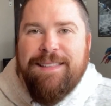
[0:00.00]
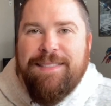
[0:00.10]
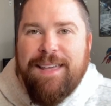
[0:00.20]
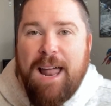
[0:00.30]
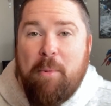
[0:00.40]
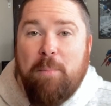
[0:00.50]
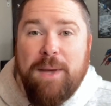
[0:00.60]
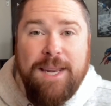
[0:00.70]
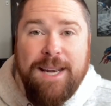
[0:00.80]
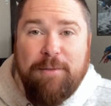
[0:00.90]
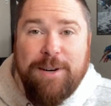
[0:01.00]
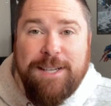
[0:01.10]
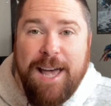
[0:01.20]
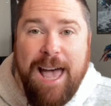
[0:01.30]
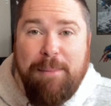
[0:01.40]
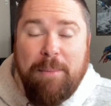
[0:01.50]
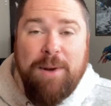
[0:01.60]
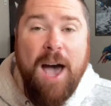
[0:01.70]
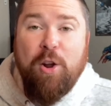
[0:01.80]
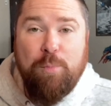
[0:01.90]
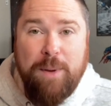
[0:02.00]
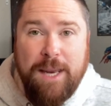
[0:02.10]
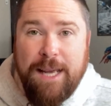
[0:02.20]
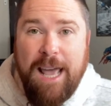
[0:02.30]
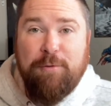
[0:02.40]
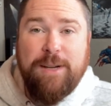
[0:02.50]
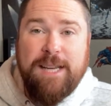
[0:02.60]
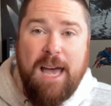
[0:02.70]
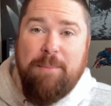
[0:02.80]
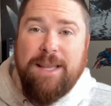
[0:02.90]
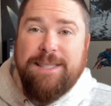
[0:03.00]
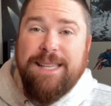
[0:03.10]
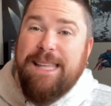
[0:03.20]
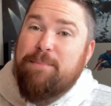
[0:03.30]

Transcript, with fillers: that I'm obedient every time. I'm not obedient every time instantly,